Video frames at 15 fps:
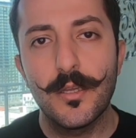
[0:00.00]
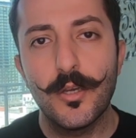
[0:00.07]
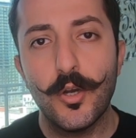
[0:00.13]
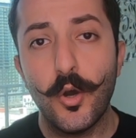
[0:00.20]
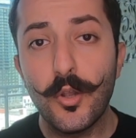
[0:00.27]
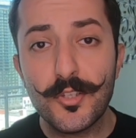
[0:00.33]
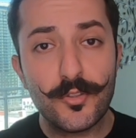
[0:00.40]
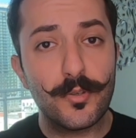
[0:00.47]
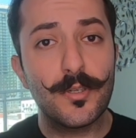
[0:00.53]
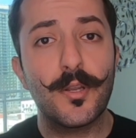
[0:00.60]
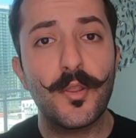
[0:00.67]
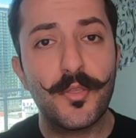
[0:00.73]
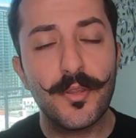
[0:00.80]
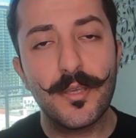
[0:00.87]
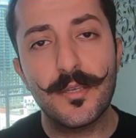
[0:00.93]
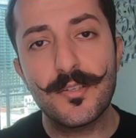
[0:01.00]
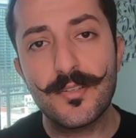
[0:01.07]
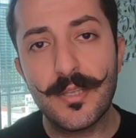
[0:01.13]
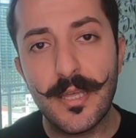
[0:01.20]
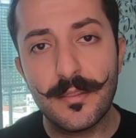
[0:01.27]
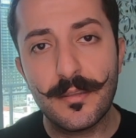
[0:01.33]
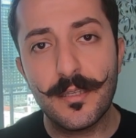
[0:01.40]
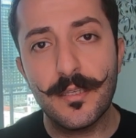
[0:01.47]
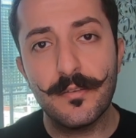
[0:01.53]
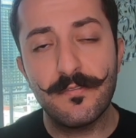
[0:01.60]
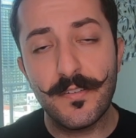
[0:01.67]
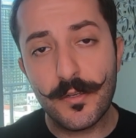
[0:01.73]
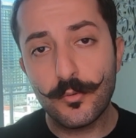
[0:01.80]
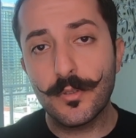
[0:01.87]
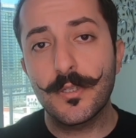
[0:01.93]
Also, another thing is that the
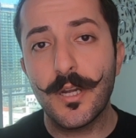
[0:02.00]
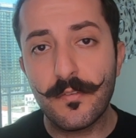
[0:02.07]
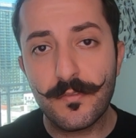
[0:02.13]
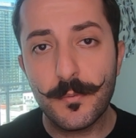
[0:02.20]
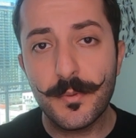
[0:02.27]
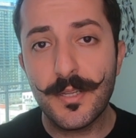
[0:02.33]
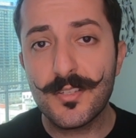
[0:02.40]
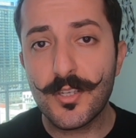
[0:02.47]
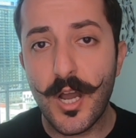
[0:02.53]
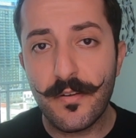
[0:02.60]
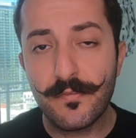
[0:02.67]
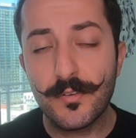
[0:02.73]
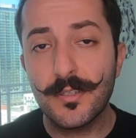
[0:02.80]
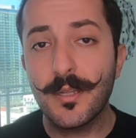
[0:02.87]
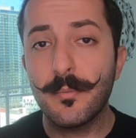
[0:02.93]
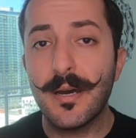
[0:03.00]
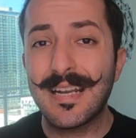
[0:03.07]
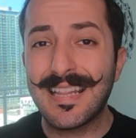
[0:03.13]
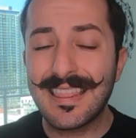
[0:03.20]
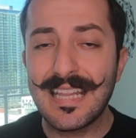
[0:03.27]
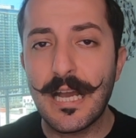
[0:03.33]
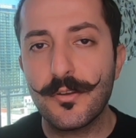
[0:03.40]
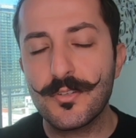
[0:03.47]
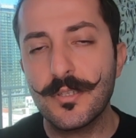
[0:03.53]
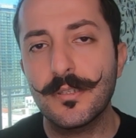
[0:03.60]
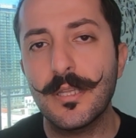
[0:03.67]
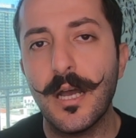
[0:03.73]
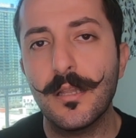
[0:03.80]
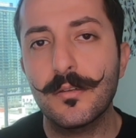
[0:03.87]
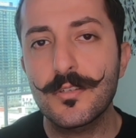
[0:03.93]
federal government has offered about
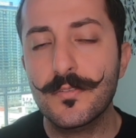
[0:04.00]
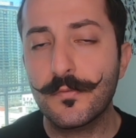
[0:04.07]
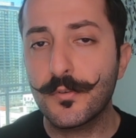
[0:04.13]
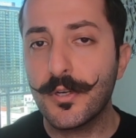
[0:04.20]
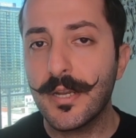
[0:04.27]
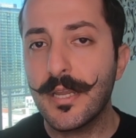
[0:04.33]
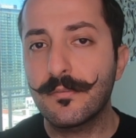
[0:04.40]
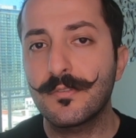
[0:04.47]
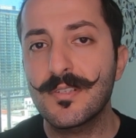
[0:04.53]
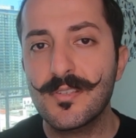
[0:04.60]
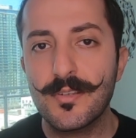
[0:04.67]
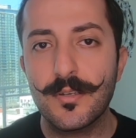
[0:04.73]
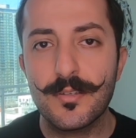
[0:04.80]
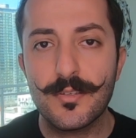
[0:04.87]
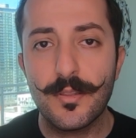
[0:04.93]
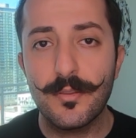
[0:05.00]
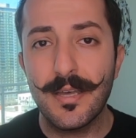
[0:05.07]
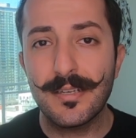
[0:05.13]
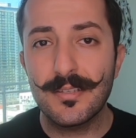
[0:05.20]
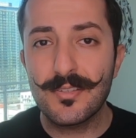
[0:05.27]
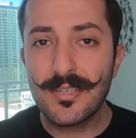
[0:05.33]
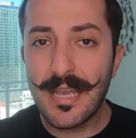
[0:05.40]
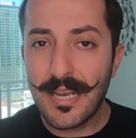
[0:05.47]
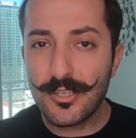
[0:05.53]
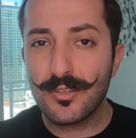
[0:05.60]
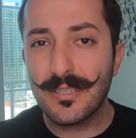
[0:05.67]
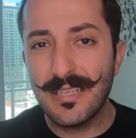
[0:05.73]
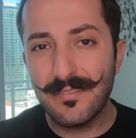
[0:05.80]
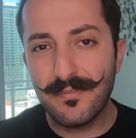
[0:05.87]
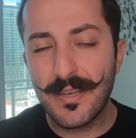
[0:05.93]
$1,000 for every citizen that is
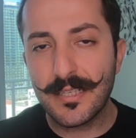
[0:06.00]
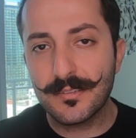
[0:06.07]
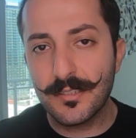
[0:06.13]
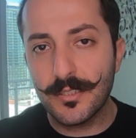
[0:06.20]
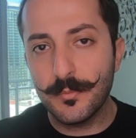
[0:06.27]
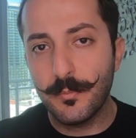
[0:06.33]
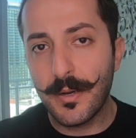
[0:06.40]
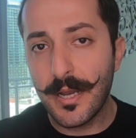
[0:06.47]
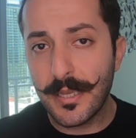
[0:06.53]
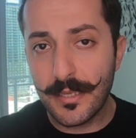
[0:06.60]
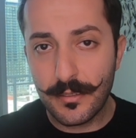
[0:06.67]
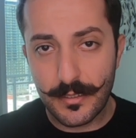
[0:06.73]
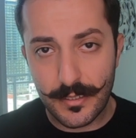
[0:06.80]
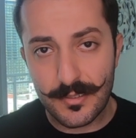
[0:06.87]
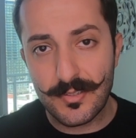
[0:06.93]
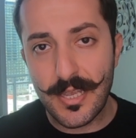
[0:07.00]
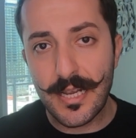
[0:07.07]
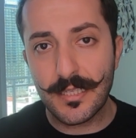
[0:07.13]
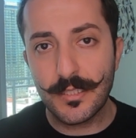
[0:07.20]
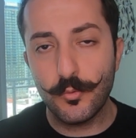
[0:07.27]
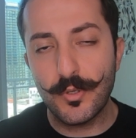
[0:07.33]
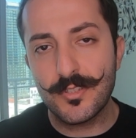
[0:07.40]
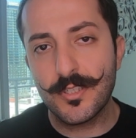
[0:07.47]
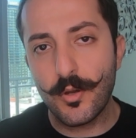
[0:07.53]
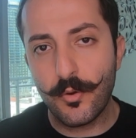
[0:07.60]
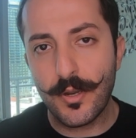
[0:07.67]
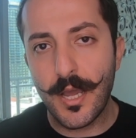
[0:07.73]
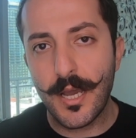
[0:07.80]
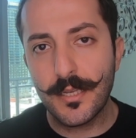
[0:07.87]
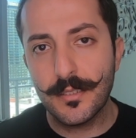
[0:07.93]
actually affected by exactly what's going on.